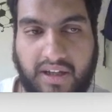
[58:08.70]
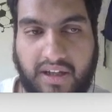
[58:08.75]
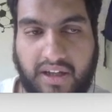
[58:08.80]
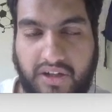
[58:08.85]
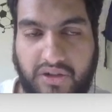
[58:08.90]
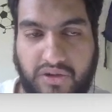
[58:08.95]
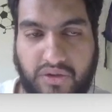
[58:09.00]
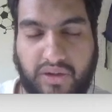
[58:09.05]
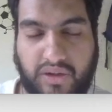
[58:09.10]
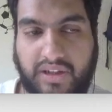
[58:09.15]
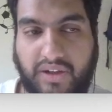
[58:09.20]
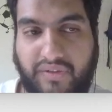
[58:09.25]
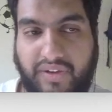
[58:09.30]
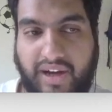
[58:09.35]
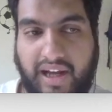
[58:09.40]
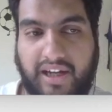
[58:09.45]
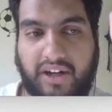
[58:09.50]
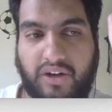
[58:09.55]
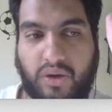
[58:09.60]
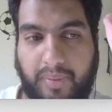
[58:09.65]
is showing the
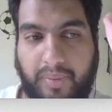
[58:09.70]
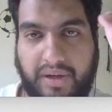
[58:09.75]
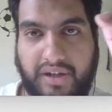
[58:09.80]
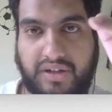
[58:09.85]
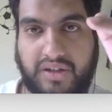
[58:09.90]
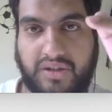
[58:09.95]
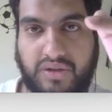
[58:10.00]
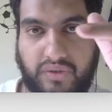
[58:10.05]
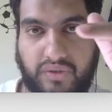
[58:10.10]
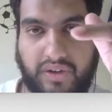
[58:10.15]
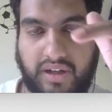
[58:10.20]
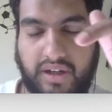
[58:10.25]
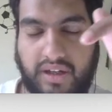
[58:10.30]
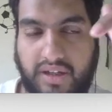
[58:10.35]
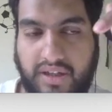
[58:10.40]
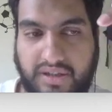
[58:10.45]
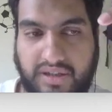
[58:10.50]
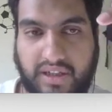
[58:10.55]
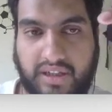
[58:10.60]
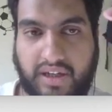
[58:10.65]
valid operations of a
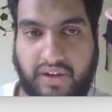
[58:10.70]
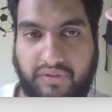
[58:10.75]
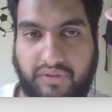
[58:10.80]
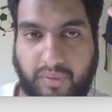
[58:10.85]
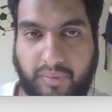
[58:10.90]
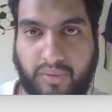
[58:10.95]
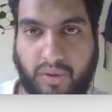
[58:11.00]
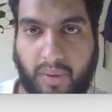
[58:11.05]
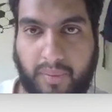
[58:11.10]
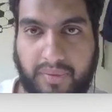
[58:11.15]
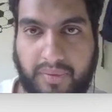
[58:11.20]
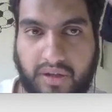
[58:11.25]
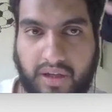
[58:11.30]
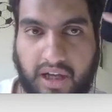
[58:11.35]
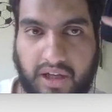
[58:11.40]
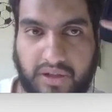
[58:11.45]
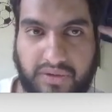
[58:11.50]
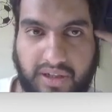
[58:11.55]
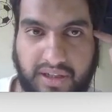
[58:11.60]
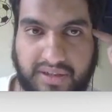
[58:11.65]
JK flip-flop.
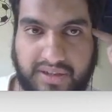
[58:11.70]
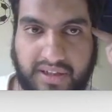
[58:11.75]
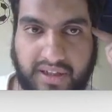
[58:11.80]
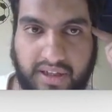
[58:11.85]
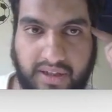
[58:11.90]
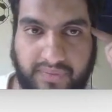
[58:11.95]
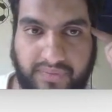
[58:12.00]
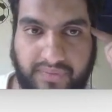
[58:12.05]
As you can see,